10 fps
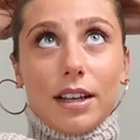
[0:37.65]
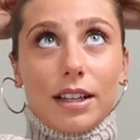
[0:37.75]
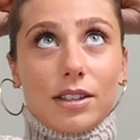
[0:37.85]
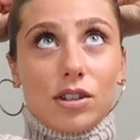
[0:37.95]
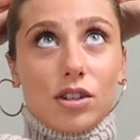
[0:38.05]

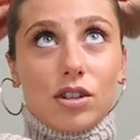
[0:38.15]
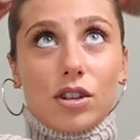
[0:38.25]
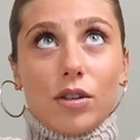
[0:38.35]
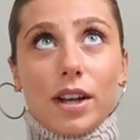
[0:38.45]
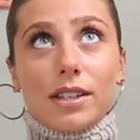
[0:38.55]
It's
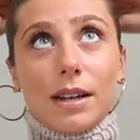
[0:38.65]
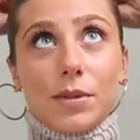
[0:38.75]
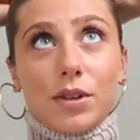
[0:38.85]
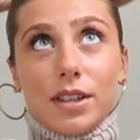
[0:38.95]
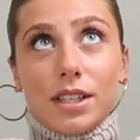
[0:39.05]
so nice.
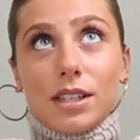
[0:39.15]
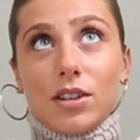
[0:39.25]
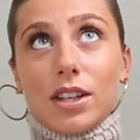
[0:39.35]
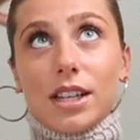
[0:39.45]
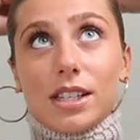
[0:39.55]
I'm doing this
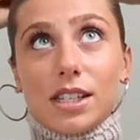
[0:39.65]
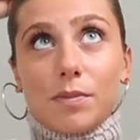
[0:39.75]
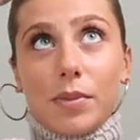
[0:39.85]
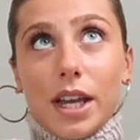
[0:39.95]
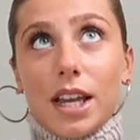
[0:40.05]
little like
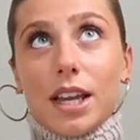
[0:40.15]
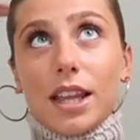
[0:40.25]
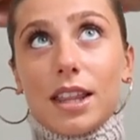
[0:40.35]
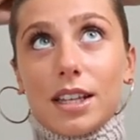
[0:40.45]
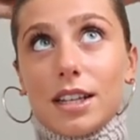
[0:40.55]
spike
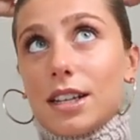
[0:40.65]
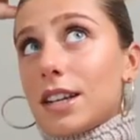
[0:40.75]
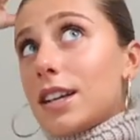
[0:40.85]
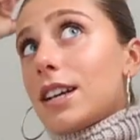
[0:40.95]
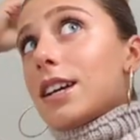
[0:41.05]
at the